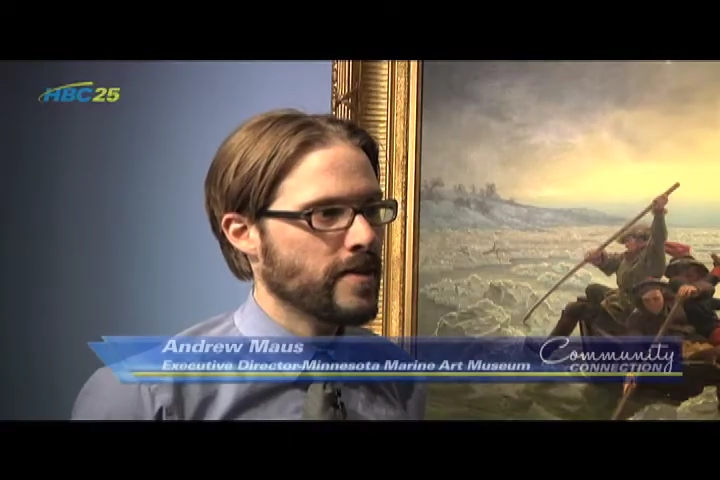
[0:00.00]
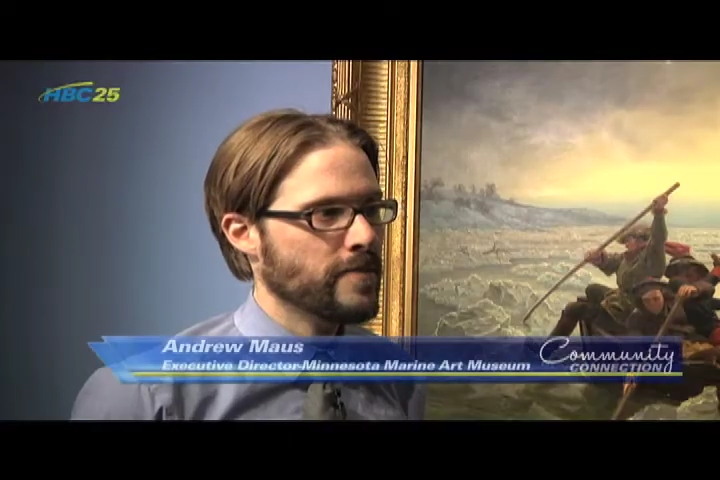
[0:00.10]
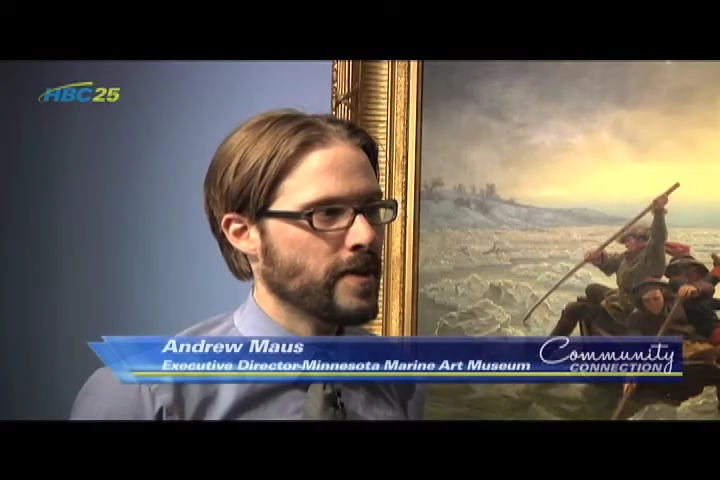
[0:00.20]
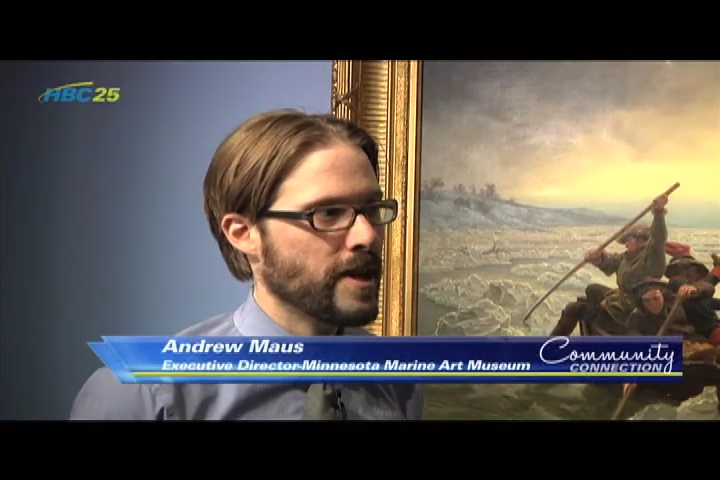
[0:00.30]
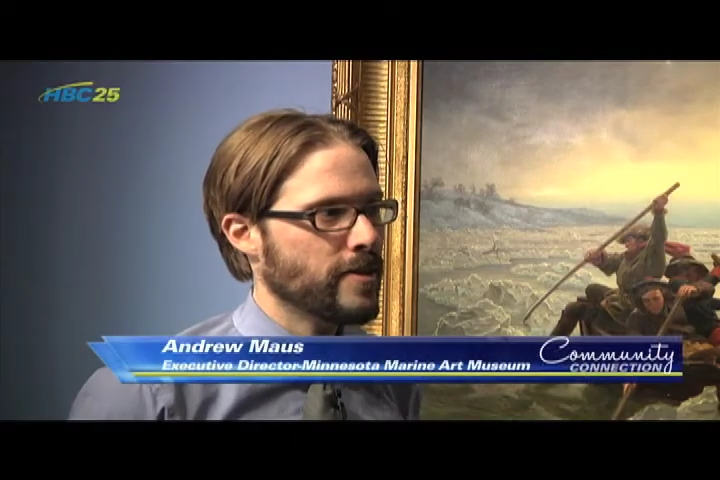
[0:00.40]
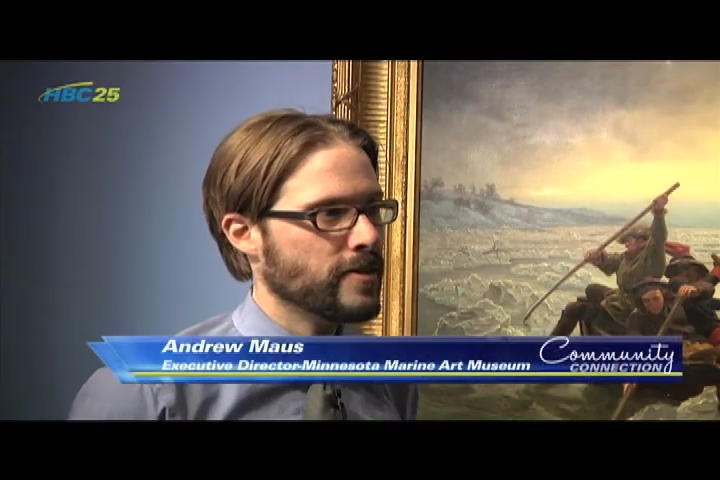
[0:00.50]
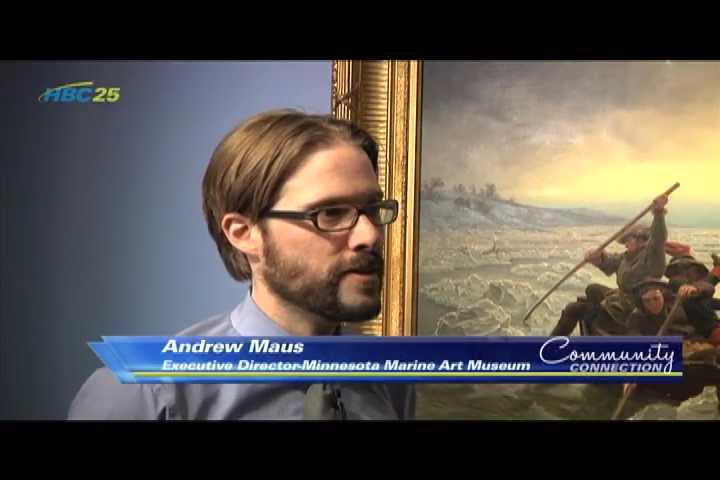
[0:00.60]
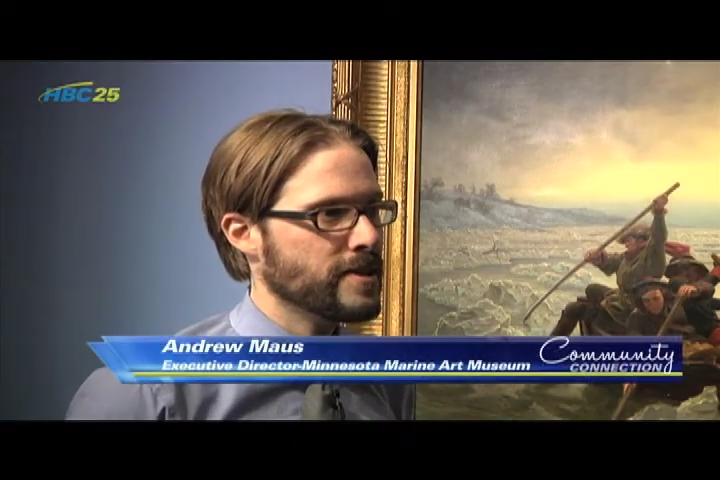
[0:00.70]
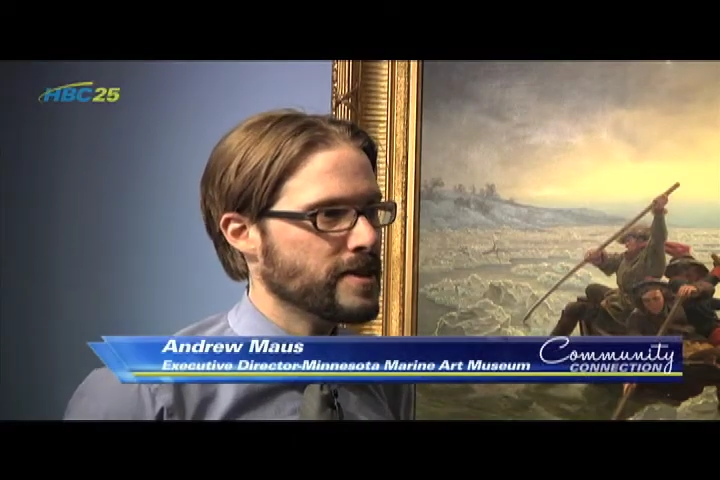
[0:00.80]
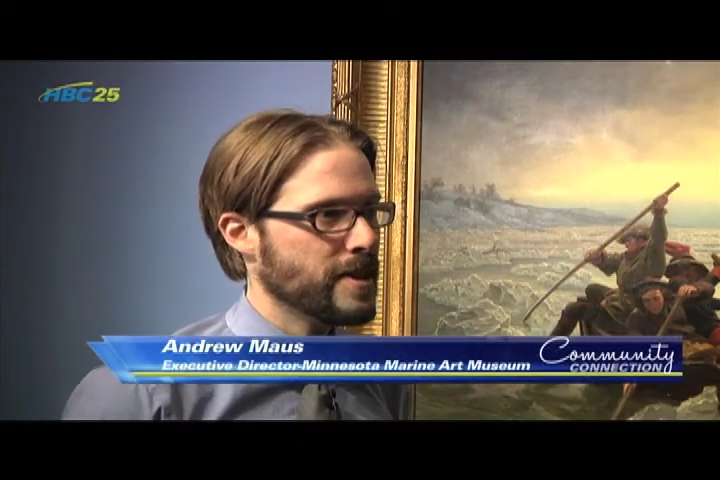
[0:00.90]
unveiled